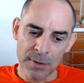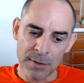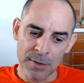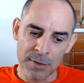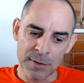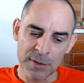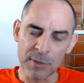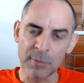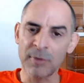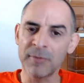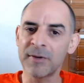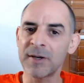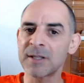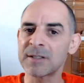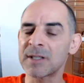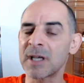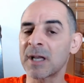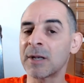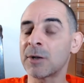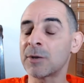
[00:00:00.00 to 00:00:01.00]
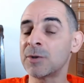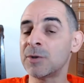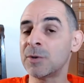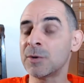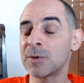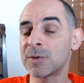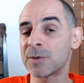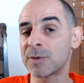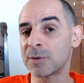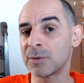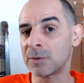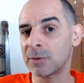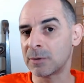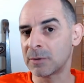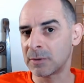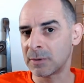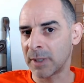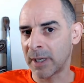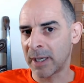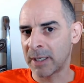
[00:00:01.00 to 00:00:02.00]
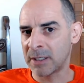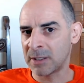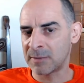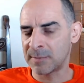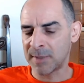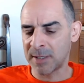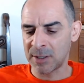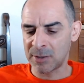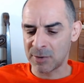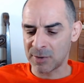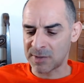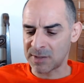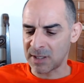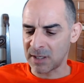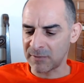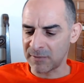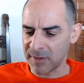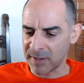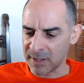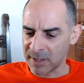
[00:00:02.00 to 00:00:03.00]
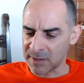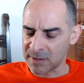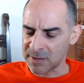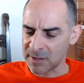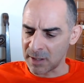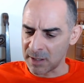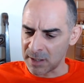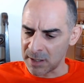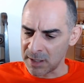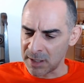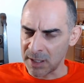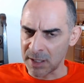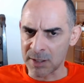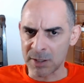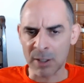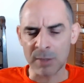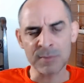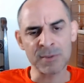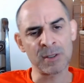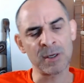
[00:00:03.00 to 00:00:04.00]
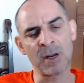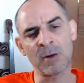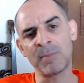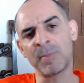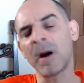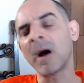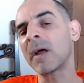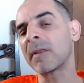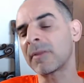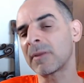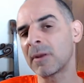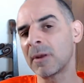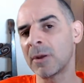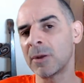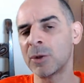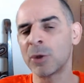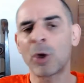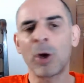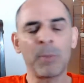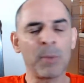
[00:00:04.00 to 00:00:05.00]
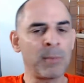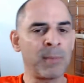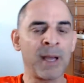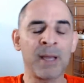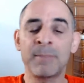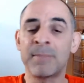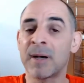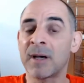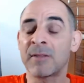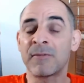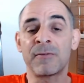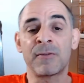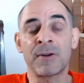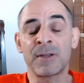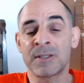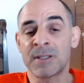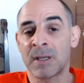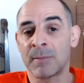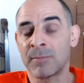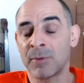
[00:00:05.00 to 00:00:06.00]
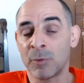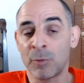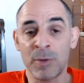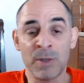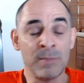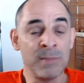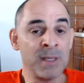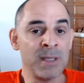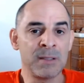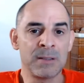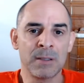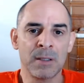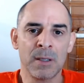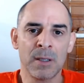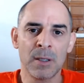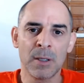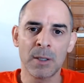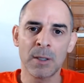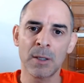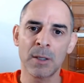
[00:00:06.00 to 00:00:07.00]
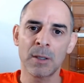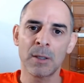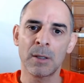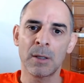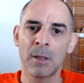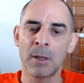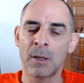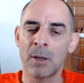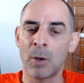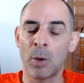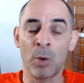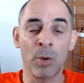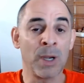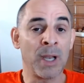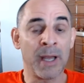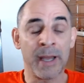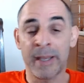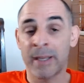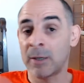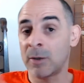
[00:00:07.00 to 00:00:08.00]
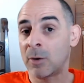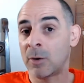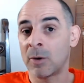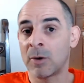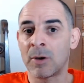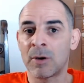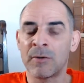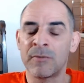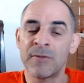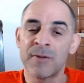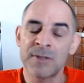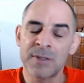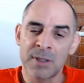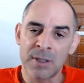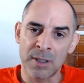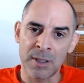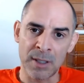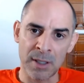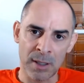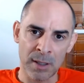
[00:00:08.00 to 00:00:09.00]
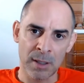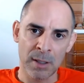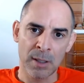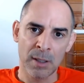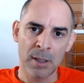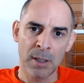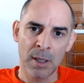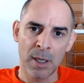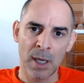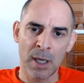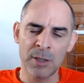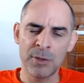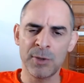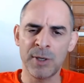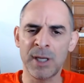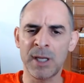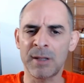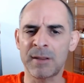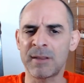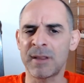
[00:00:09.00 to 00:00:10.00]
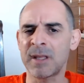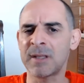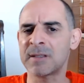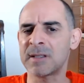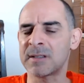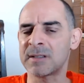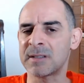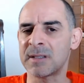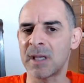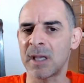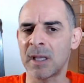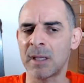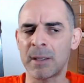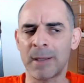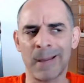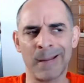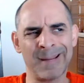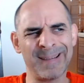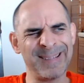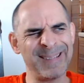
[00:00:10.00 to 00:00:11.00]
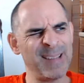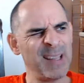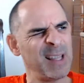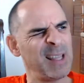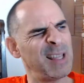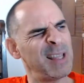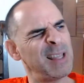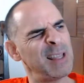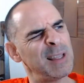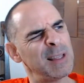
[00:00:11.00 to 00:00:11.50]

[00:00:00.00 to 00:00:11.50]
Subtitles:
some of us are not used to any spiritual stuff, and then suddenly it comes on our path. You come on my path, for example, we meet online or physically, and you hear things that saying like, huh?